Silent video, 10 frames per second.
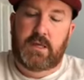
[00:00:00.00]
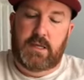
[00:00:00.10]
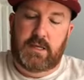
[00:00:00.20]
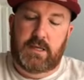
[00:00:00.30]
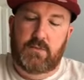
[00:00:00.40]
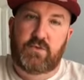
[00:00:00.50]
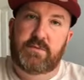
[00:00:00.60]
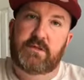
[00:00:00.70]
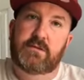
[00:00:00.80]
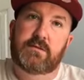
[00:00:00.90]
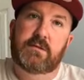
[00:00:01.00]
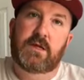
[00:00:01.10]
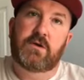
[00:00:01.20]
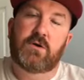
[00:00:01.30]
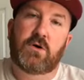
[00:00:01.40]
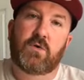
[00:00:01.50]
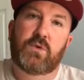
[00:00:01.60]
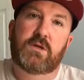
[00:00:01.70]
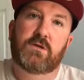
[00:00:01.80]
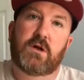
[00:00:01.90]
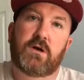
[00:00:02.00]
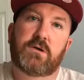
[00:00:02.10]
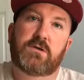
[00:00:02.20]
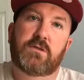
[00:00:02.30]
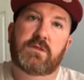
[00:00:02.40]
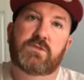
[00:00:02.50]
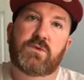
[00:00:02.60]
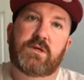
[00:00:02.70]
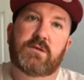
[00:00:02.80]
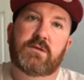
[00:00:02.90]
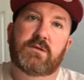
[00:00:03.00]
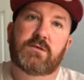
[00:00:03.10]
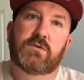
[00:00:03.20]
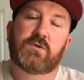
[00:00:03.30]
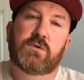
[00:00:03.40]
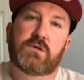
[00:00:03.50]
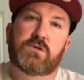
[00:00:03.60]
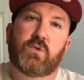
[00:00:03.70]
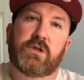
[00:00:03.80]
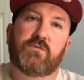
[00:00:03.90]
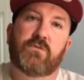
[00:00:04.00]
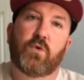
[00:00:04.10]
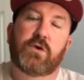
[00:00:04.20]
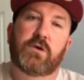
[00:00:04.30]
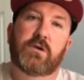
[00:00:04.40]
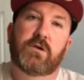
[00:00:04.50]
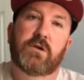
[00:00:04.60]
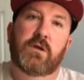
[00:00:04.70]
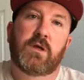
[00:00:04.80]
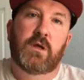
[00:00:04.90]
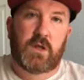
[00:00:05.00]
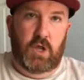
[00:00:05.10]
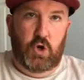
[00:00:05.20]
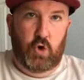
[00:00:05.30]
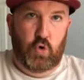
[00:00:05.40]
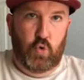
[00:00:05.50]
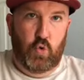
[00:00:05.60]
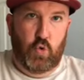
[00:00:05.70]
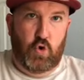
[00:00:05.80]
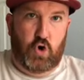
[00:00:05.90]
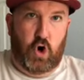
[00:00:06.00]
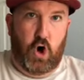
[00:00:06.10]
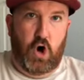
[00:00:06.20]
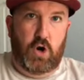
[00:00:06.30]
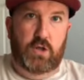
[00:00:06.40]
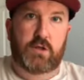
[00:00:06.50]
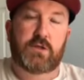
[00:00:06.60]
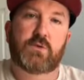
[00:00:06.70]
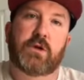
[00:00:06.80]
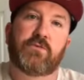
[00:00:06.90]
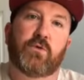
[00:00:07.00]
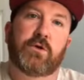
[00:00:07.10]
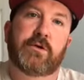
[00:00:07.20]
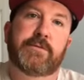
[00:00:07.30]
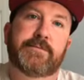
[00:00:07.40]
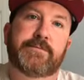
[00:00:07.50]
And we've been there all week long this week, in Luke 24. Luke 24.